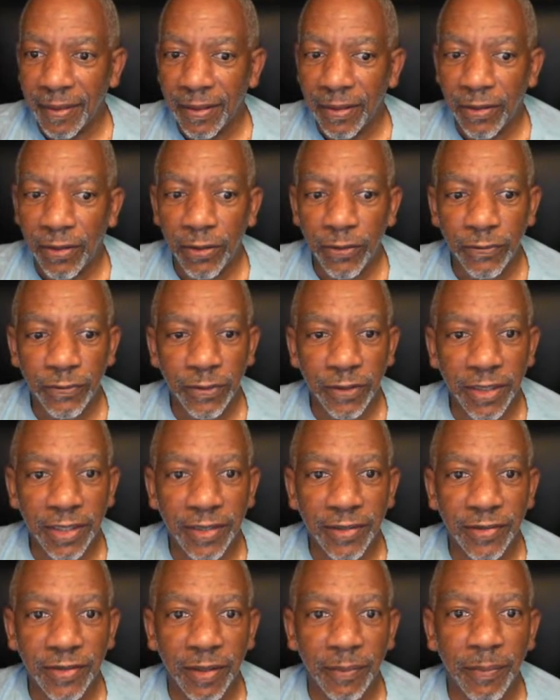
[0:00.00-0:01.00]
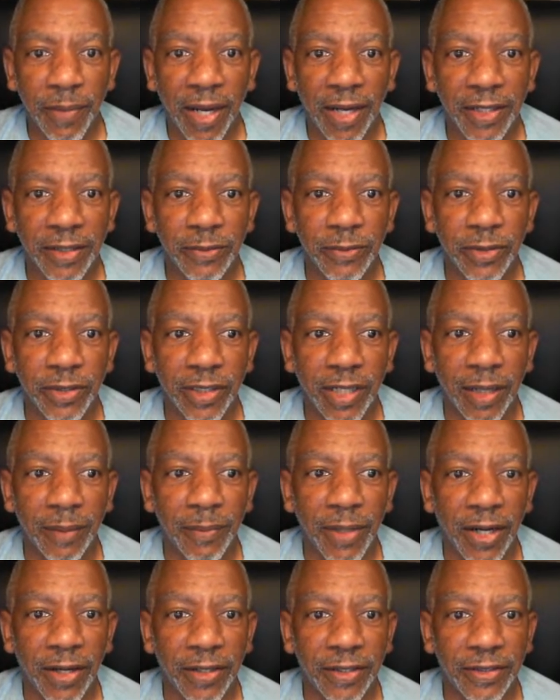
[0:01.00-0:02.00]
Hopefully somebody will come
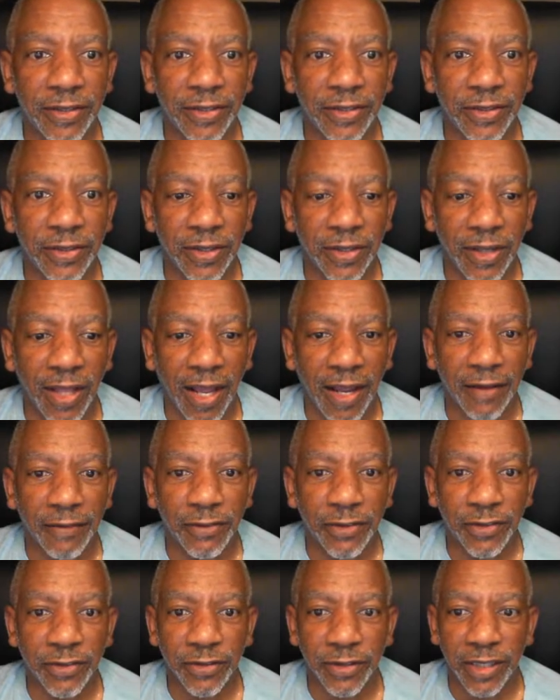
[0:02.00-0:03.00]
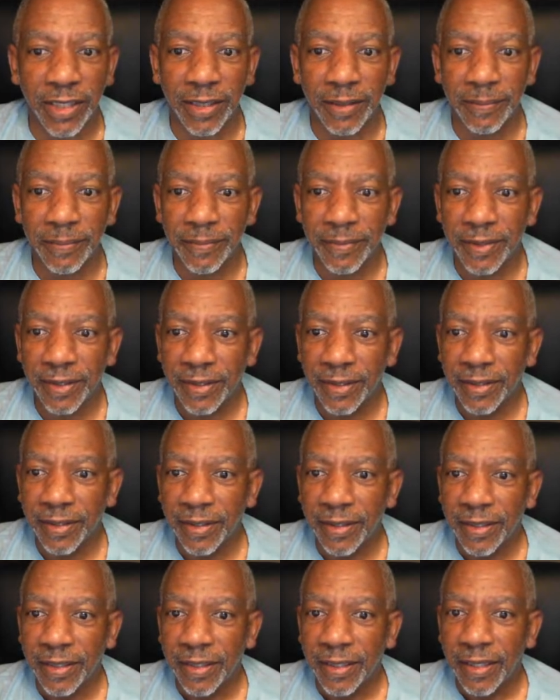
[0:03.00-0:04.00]
on to the live stream
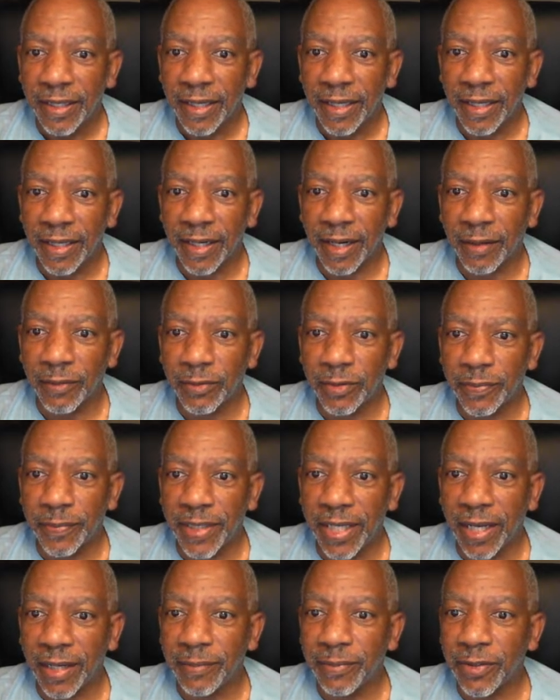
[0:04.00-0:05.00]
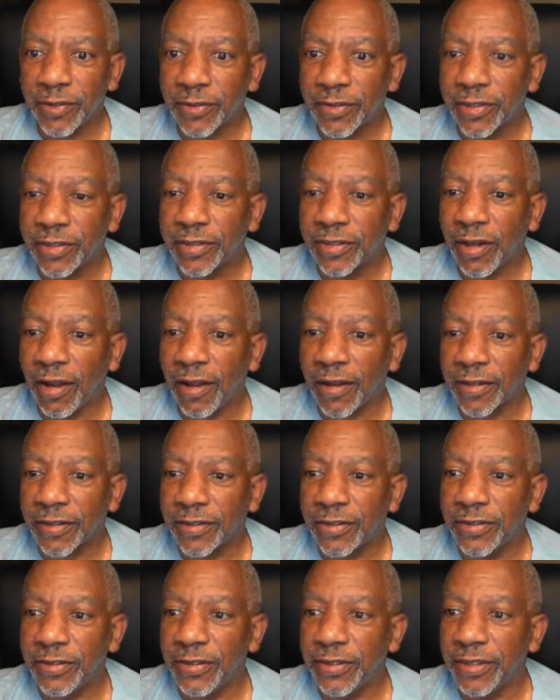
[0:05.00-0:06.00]
and I will be able to talk
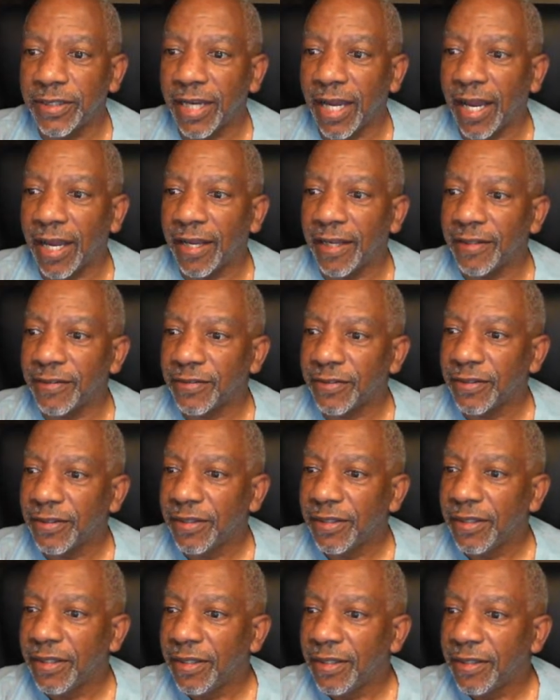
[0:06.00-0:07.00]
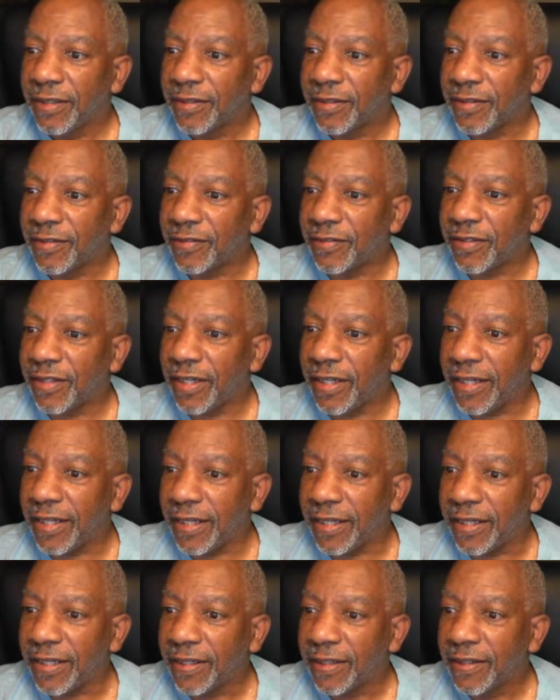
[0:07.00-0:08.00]
to you guys to
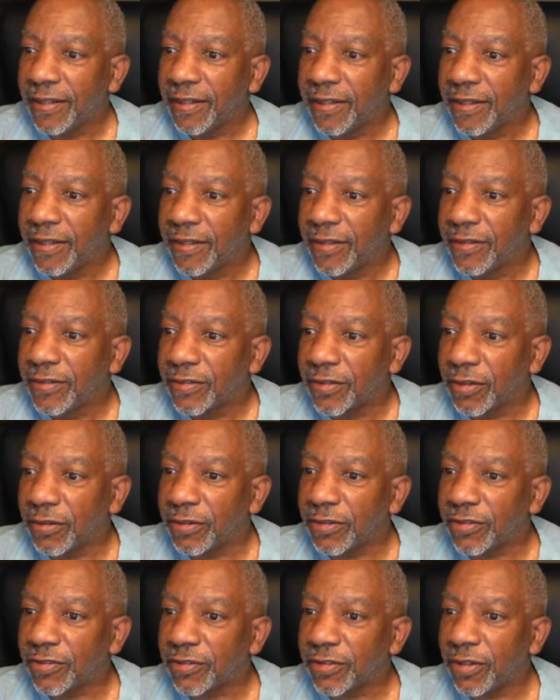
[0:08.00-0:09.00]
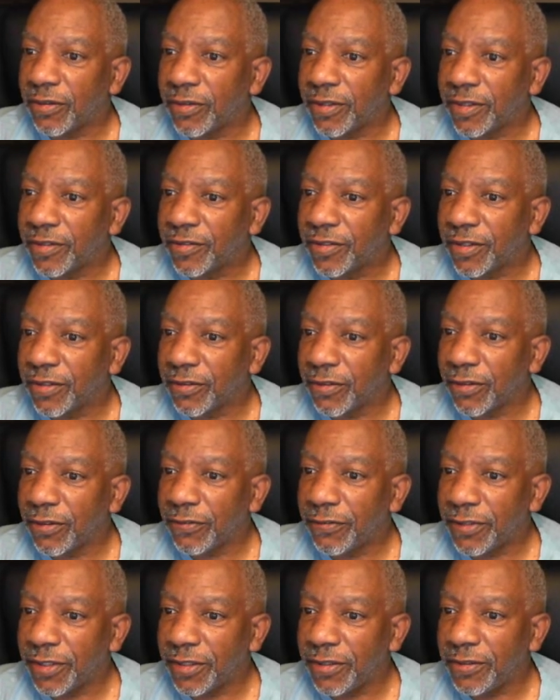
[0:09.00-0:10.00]
see. So it's showing 0
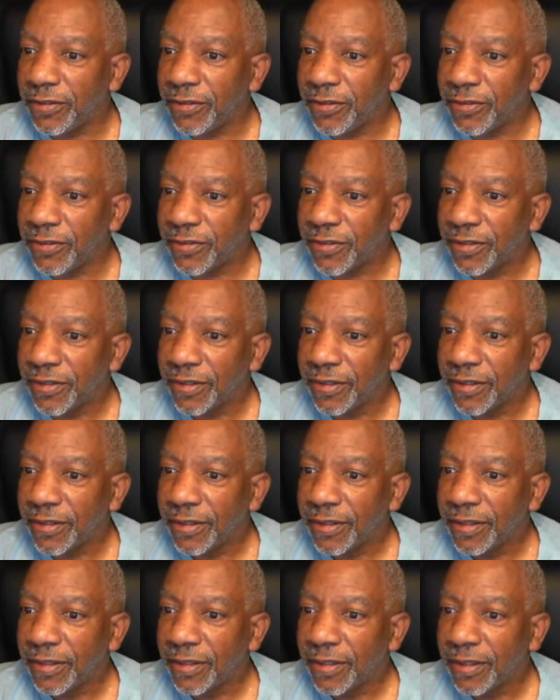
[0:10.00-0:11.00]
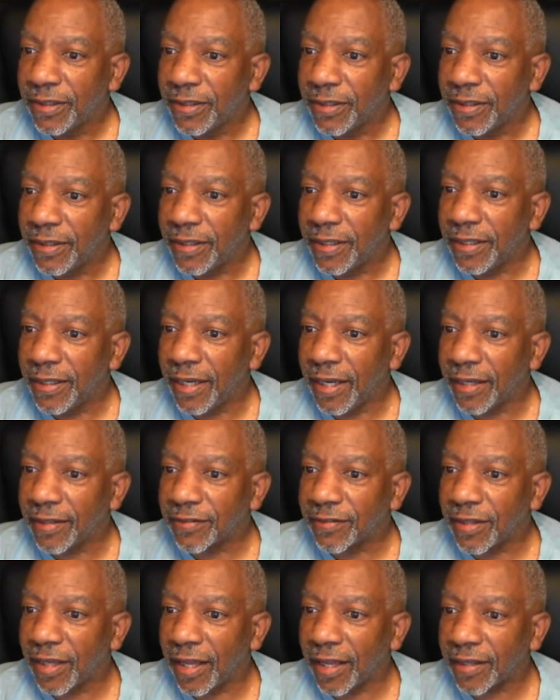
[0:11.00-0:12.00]
views. It
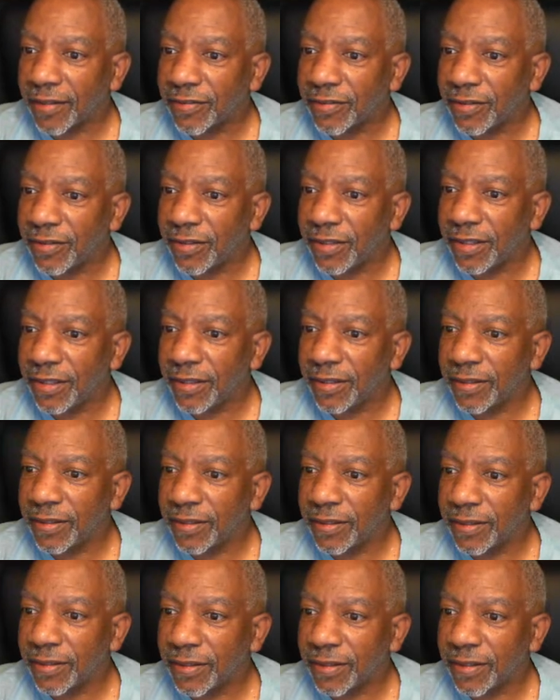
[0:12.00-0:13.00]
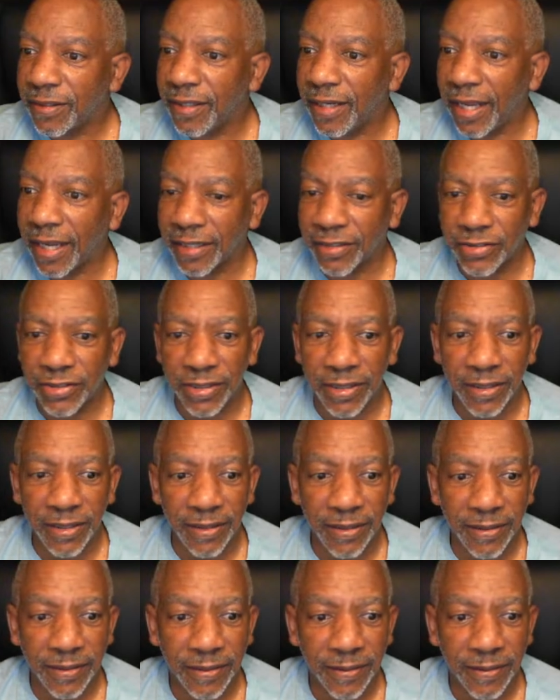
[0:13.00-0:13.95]
has excellent connection,